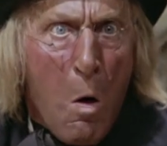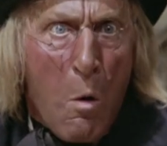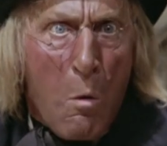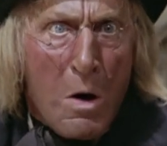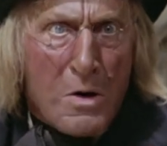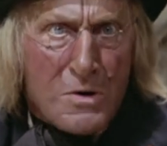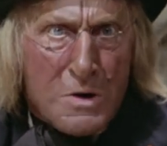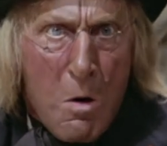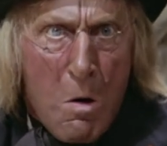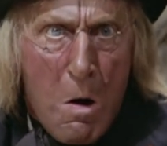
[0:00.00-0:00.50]

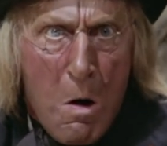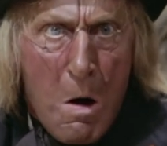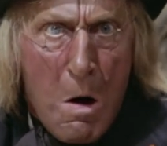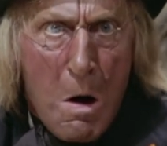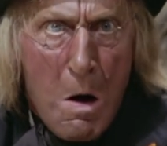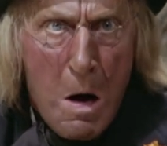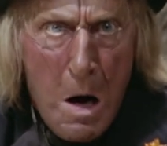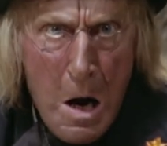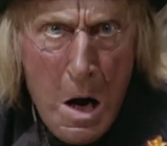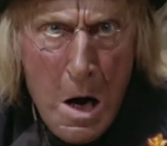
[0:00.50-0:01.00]
Worzel,
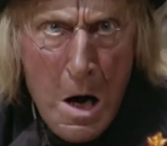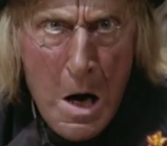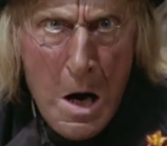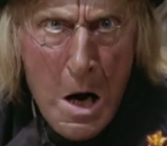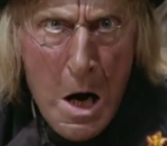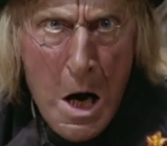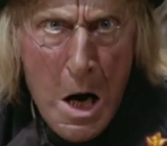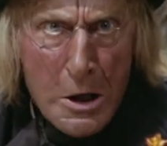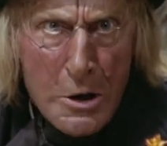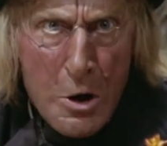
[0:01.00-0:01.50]

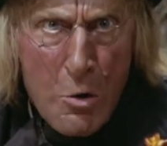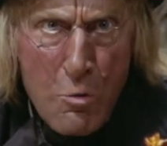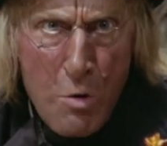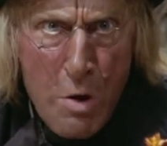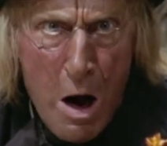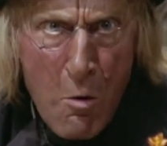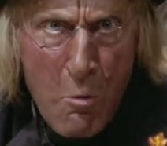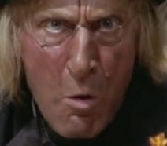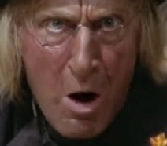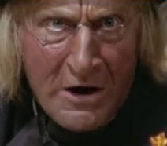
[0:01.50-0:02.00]
you
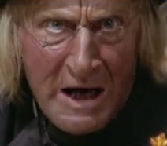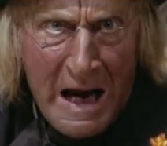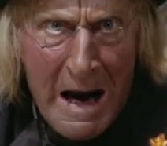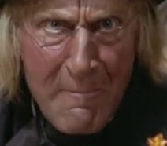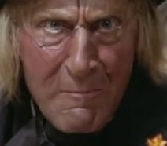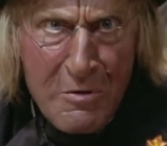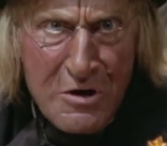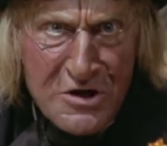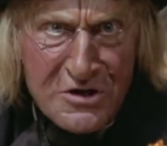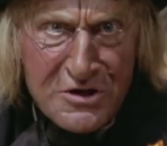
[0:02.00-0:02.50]
know what
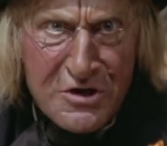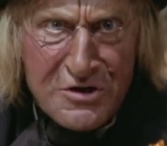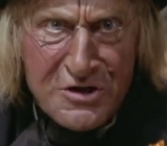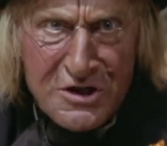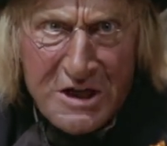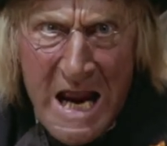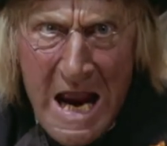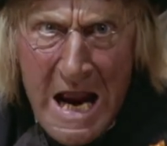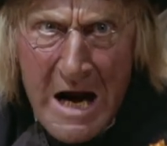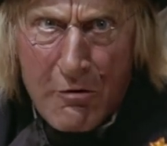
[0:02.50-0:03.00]
happens to
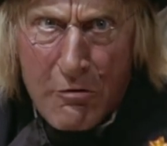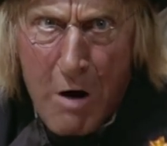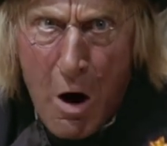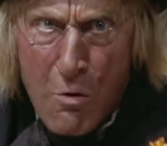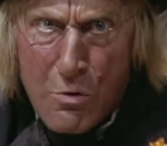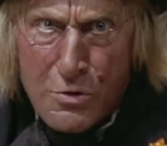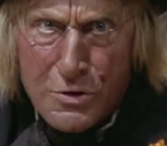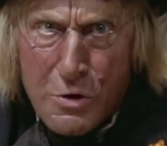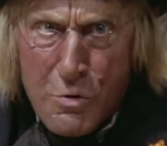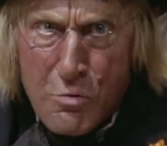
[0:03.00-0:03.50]

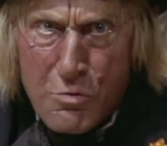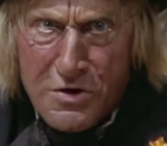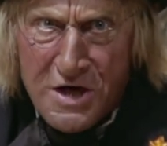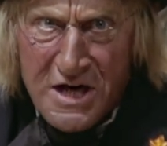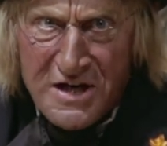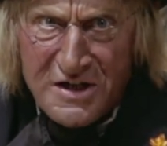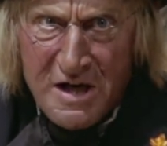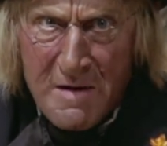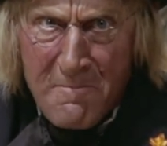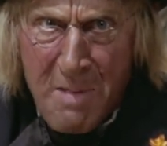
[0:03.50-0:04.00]
scarecrows who
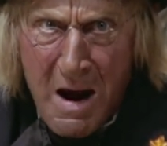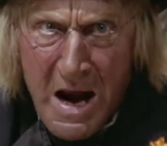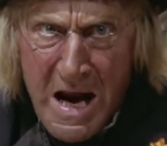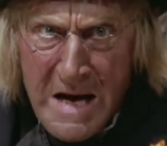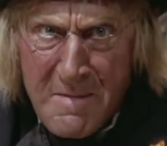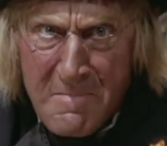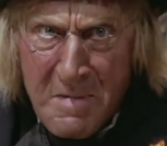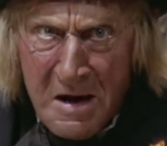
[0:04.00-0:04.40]
disobey